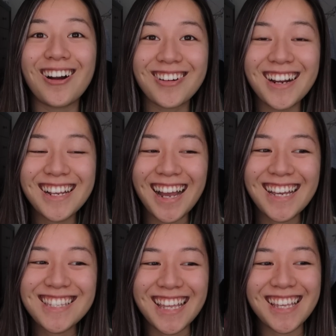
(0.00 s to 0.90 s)
Alright
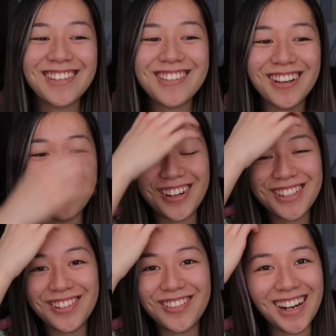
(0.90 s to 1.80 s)
guys, thank you so
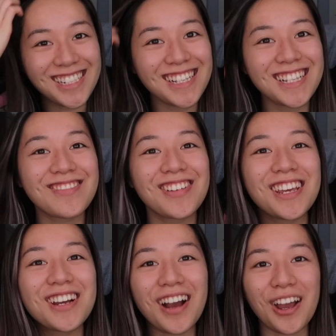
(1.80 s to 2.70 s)
much for watching this
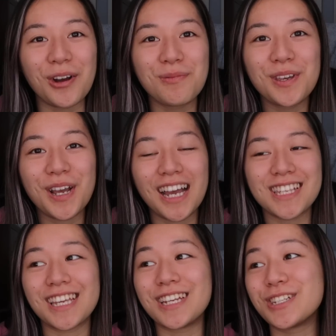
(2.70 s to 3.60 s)
video. I hope you
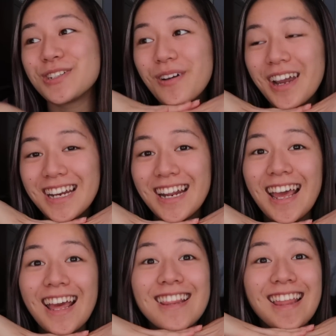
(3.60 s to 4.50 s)
guys enjoyed.
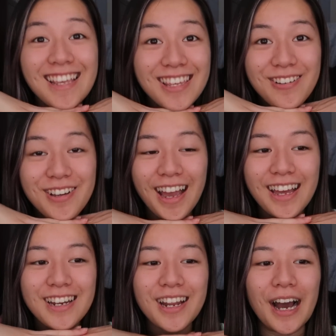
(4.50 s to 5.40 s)
Thank you
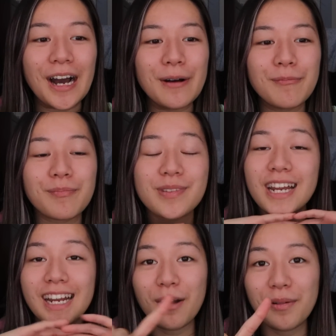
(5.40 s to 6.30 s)
again. Um,
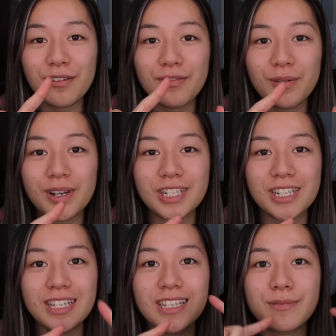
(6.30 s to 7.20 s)
check out Bunniful
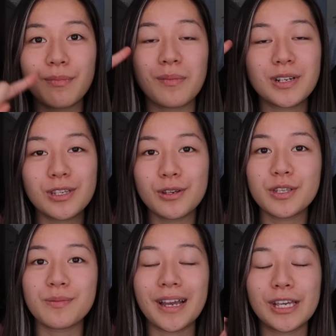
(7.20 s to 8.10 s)
Wishes. Remember to
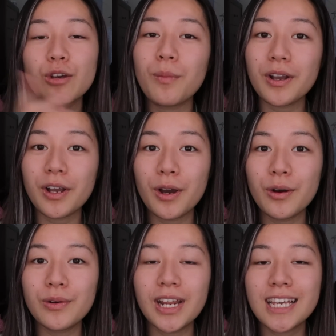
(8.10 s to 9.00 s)
use my coupon
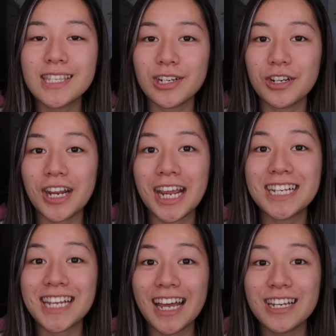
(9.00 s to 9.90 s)
code
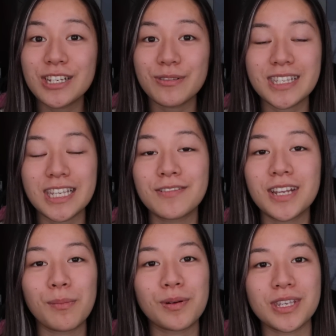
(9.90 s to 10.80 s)
Cyndercake10 to receive
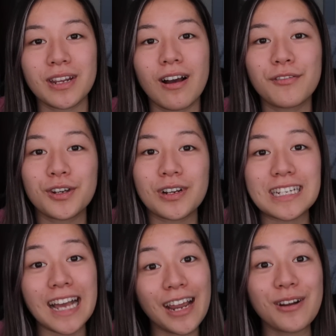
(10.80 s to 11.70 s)
10% off your
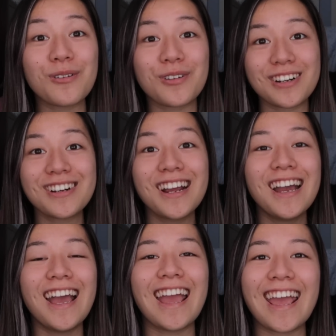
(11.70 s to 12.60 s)
entire order.
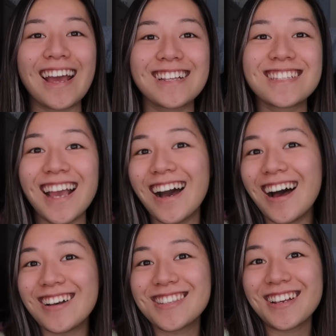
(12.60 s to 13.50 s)
And yeah,
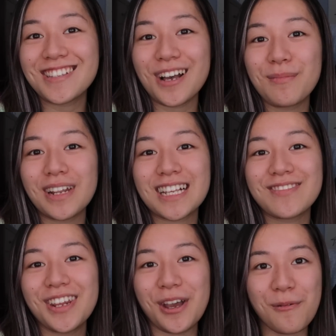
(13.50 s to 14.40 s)
I'll see you guys all in my next
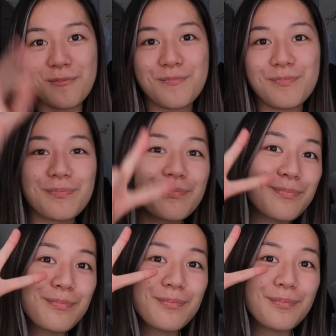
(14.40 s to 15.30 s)
video.
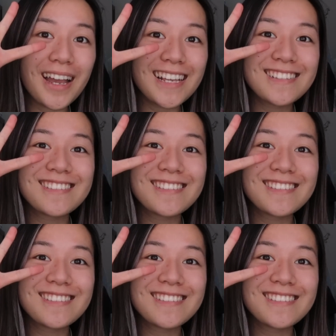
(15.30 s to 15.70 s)
Bye!